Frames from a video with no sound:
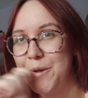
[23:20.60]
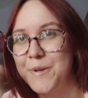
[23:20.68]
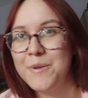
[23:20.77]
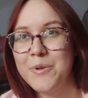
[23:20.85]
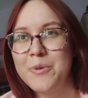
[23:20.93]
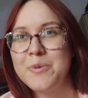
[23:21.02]

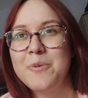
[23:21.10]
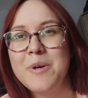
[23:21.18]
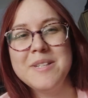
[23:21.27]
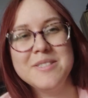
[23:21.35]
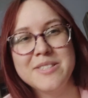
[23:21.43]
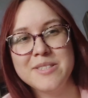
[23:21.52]
you know, the
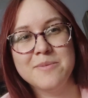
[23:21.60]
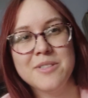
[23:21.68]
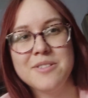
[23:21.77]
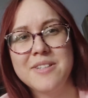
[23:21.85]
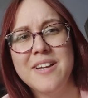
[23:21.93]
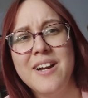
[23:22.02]
way they were
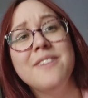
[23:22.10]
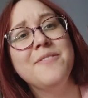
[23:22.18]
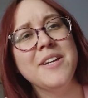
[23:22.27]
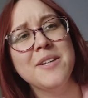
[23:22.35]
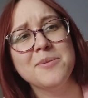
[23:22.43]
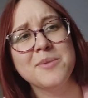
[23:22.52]
smoked together, I
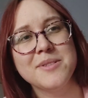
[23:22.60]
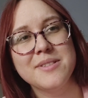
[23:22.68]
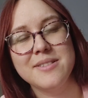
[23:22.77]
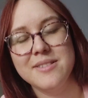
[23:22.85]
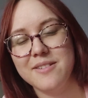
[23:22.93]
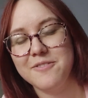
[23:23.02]
think it
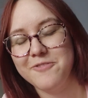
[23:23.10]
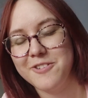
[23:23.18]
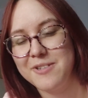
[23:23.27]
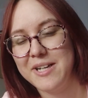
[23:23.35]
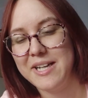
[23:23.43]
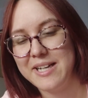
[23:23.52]
was
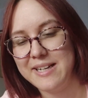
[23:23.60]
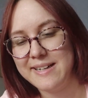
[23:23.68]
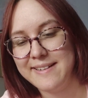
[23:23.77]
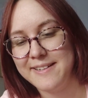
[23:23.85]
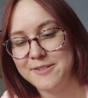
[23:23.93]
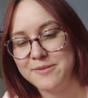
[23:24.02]
very
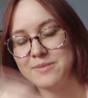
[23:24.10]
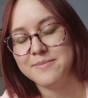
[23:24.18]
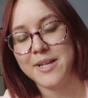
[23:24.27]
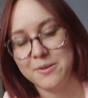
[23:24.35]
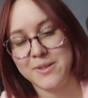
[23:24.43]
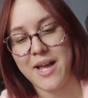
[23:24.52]
clear from
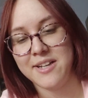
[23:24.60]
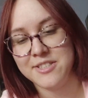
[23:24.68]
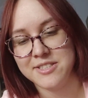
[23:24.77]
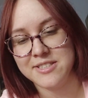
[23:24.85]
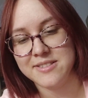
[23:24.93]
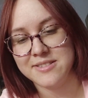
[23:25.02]
my
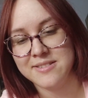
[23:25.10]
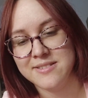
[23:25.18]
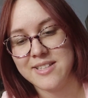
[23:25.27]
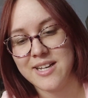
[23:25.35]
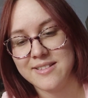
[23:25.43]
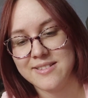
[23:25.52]
reaction
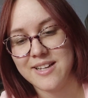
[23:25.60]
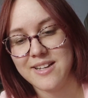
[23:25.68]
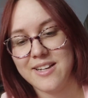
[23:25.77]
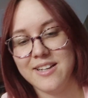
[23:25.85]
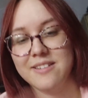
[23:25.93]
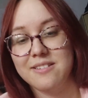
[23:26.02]
that
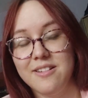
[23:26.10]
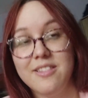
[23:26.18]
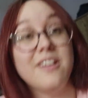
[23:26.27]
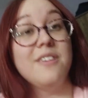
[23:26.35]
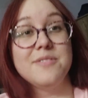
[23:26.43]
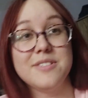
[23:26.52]
I
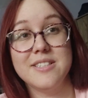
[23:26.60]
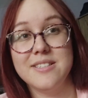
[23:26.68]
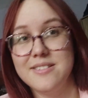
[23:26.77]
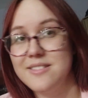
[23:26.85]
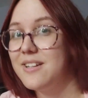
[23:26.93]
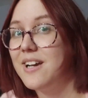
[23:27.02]
loved
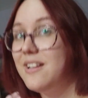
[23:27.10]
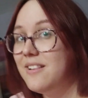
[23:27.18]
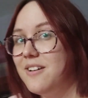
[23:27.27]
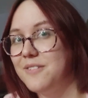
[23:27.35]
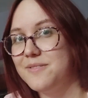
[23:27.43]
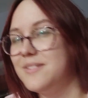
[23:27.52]
it. I
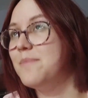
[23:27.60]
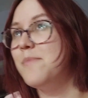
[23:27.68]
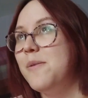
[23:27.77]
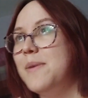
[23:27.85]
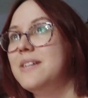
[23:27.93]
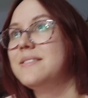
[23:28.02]
loved the
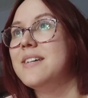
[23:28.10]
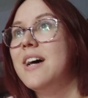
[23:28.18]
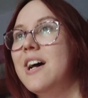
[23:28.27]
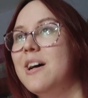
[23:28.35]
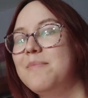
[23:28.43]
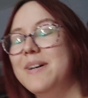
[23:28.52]
moment,
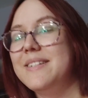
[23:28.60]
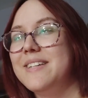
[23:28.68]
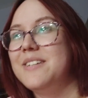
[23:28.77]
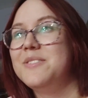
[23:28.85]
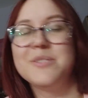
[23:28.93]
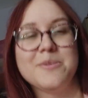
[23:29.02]
but
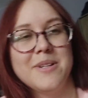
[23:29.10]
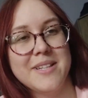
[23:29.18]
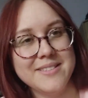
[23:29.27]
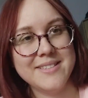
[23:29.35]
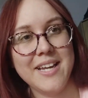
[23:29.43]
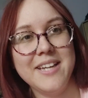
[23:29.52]
I just wanna
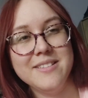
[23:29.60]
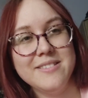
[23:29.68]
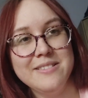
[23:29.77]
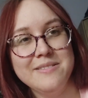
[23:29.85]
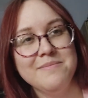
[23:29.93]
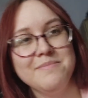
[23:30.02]
say it,
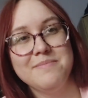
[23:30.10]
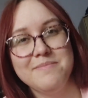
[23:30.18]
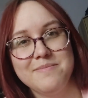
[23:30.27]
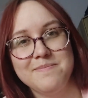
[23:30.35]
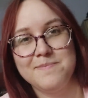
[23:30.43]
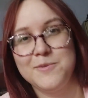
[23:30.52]

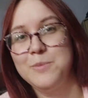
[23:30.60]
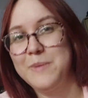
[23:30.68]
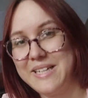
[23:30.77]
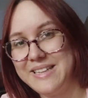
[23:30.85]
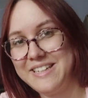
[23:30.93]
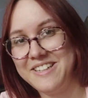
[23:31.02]
to be
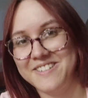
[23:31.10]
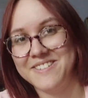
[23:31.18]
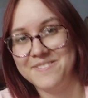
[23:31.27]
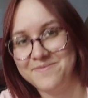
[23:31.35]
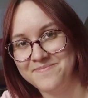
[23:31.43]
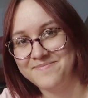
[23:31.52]
clear,
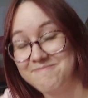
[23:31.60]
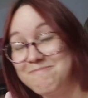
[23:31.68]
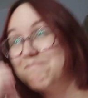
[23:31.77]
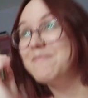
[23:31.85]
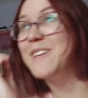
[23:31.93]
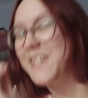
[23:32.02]

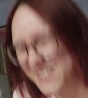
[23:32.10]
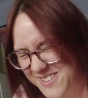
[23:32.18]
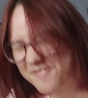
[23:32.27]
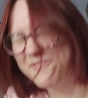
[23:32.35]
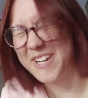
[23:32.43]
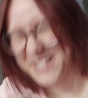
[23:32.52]
I so
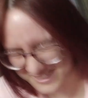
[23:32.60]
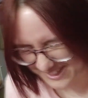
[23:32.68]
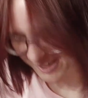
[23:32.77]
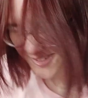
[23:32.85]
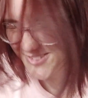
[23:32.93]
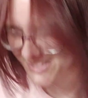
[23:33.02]
fucking
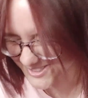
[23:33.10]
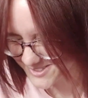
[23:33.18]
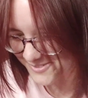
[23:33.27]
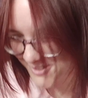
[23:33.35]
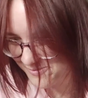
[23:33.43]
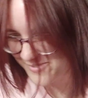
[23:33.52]
love this
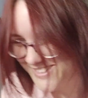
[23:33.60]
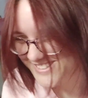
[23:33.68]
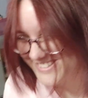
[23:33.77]
moment.